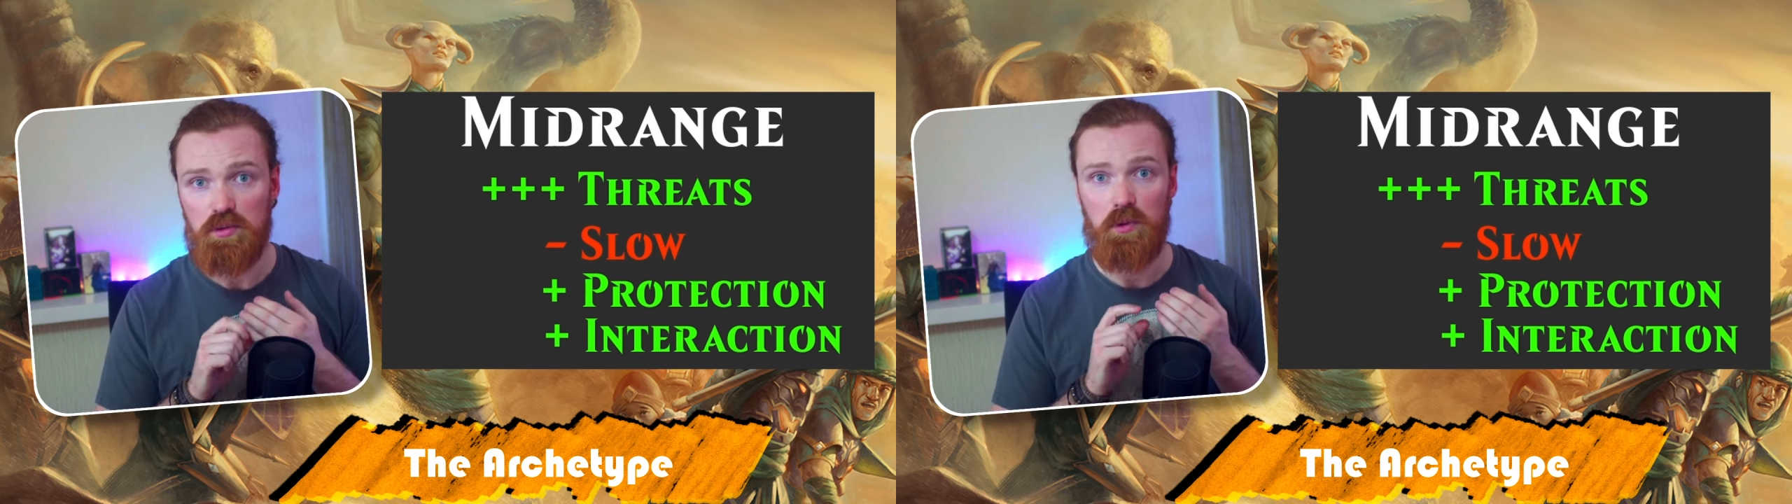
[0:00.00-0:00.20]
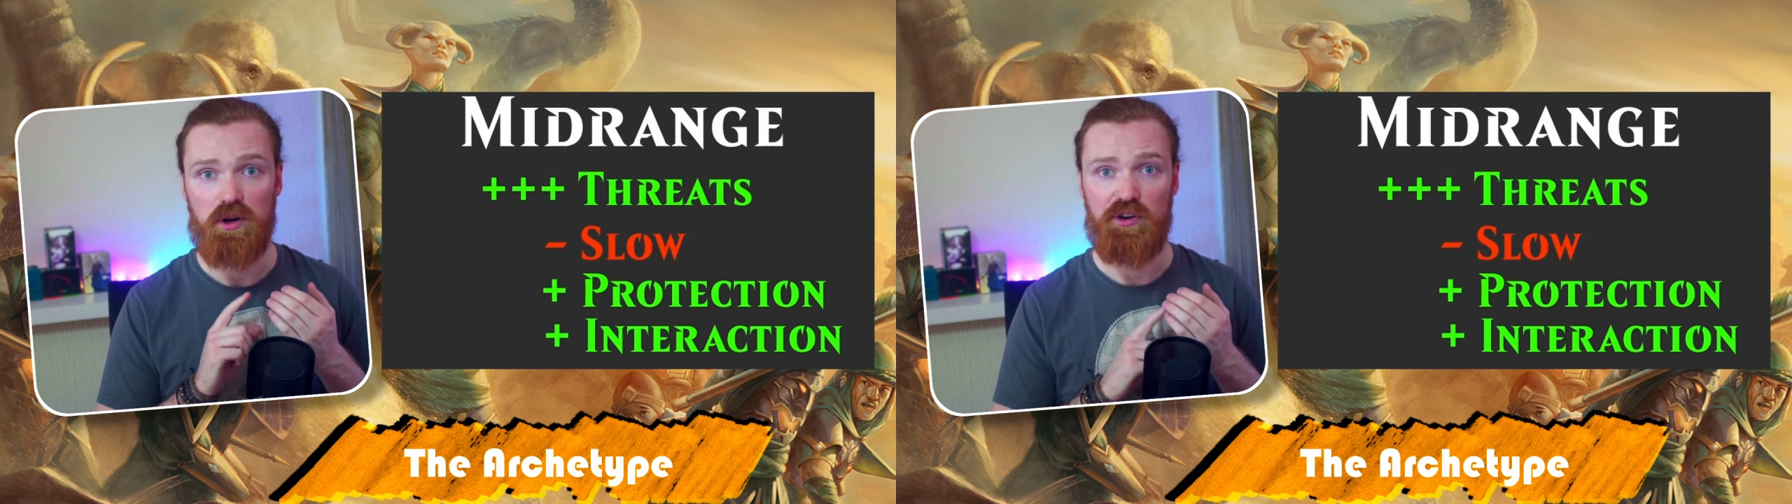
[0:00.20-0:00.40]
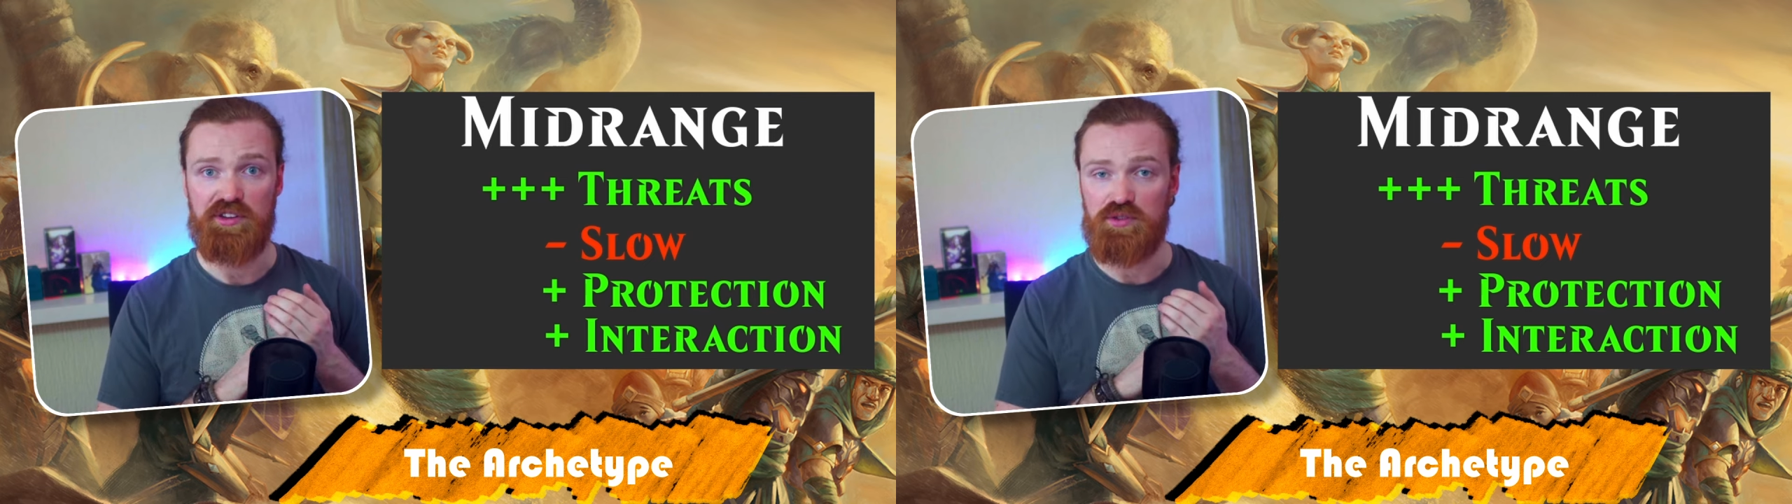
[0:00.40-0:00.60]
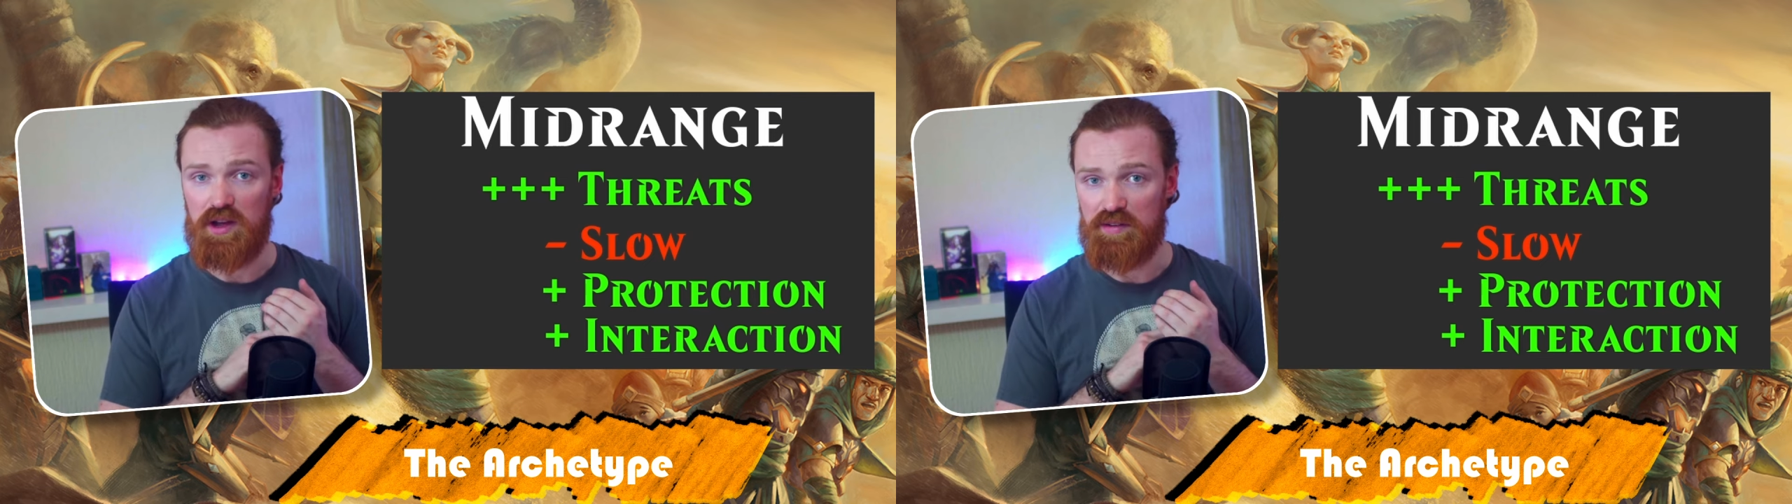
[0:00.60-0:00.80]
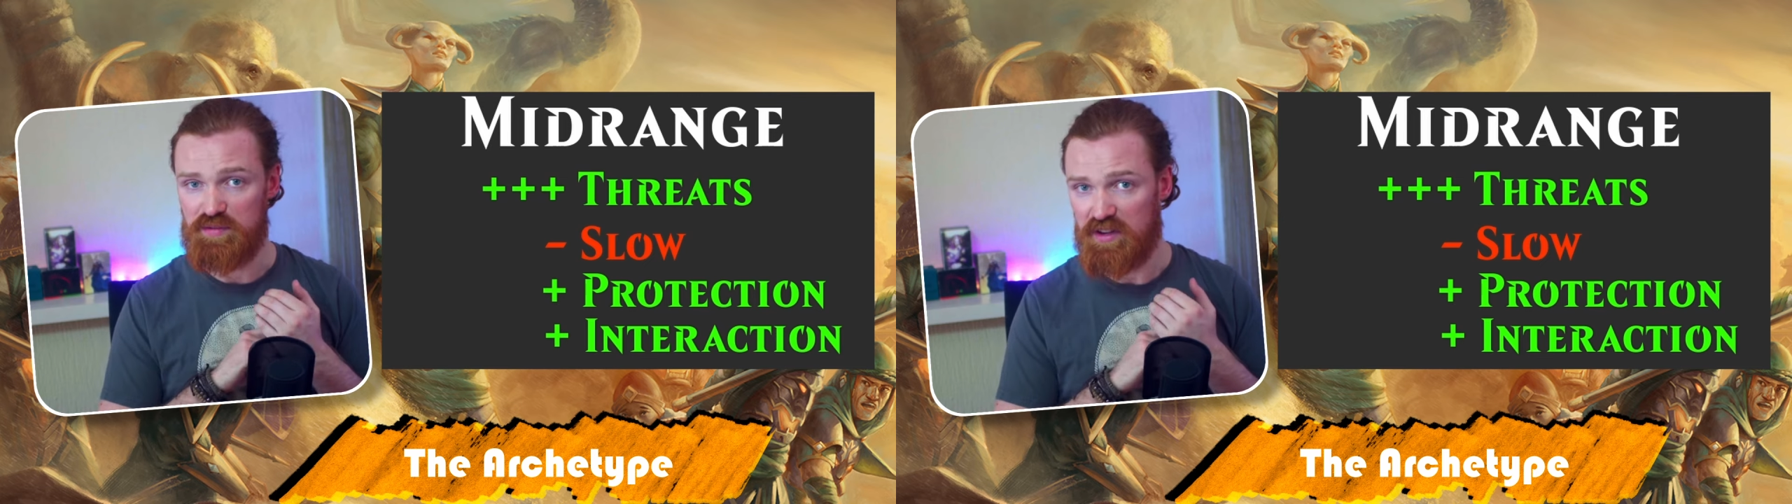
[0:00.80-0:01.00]
we're going to
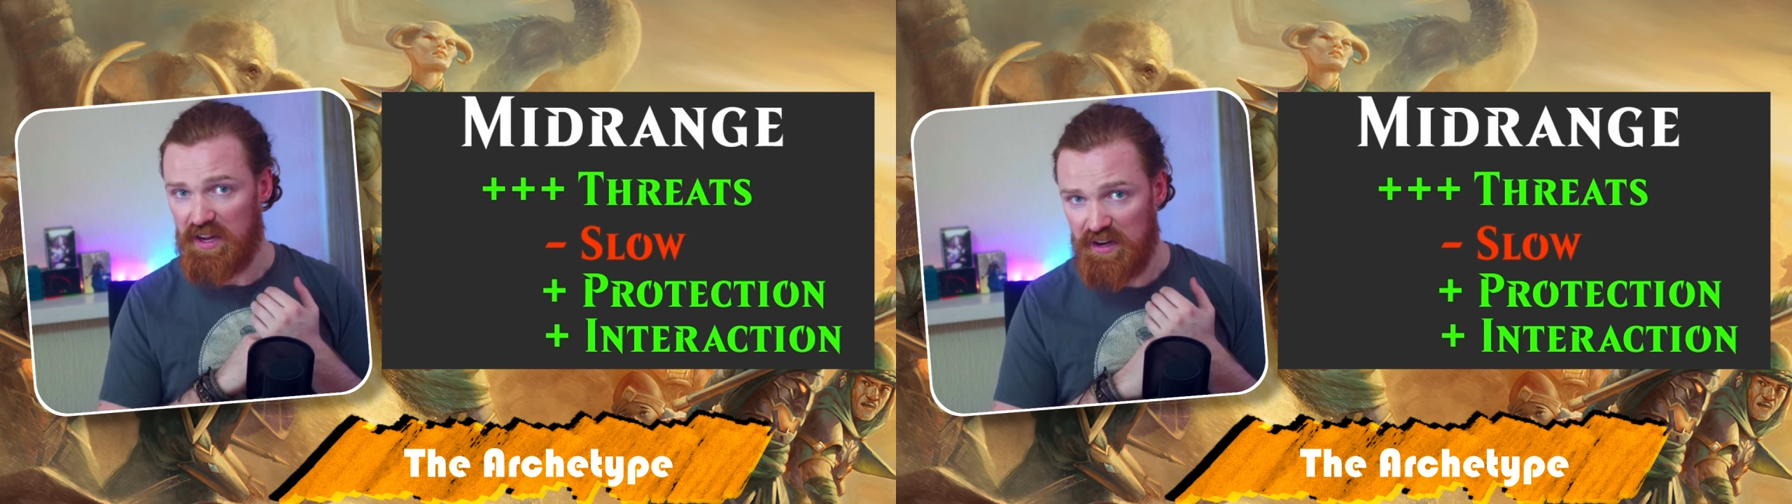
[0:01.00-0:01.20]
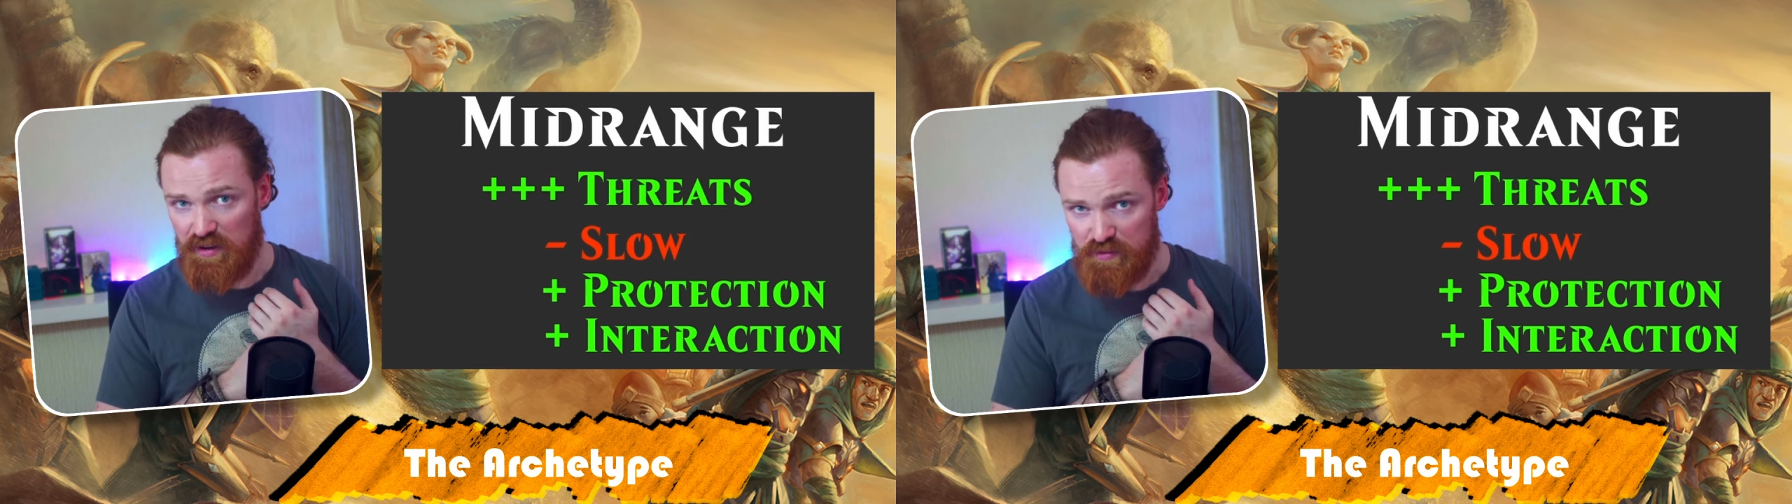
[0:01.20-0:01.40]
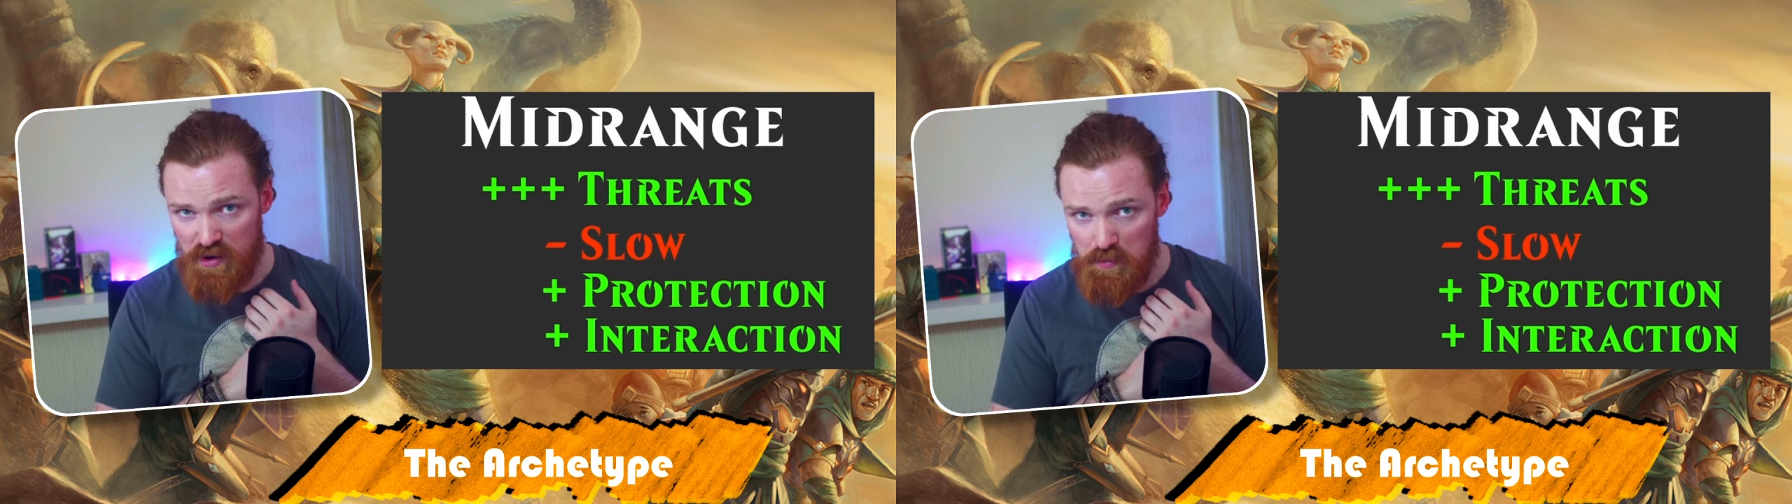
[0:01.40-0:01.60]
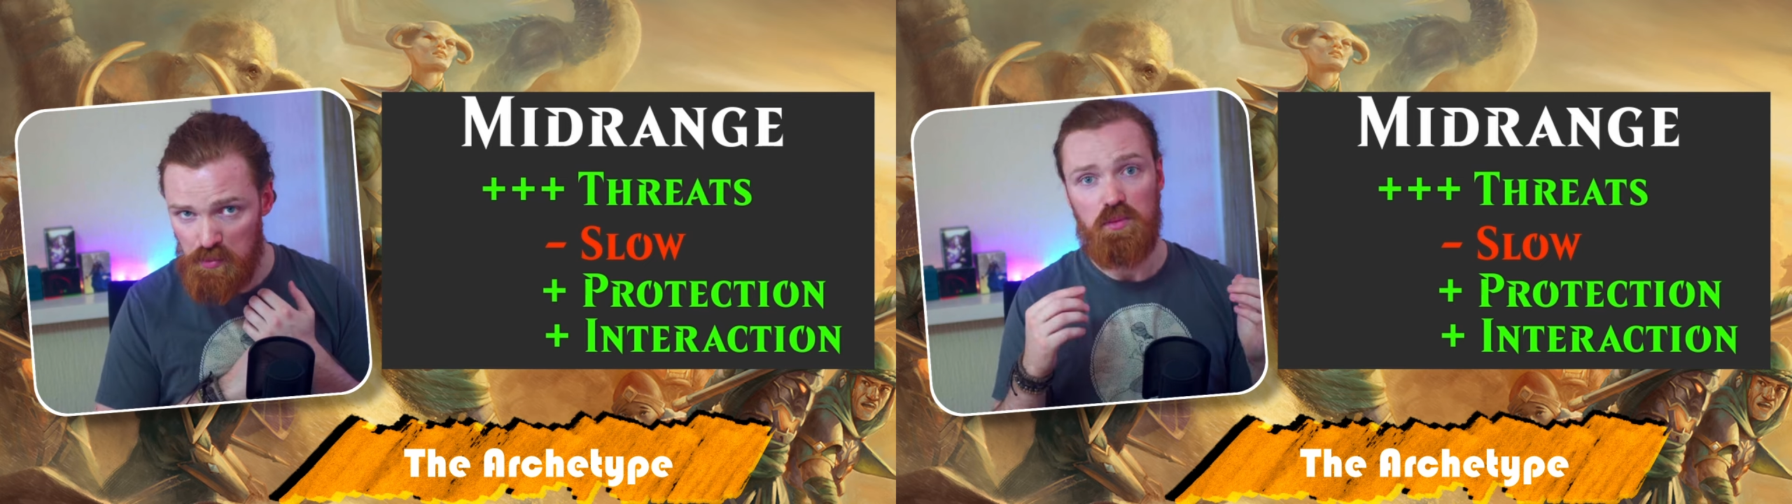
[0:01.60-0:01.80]
have a lot of ramp.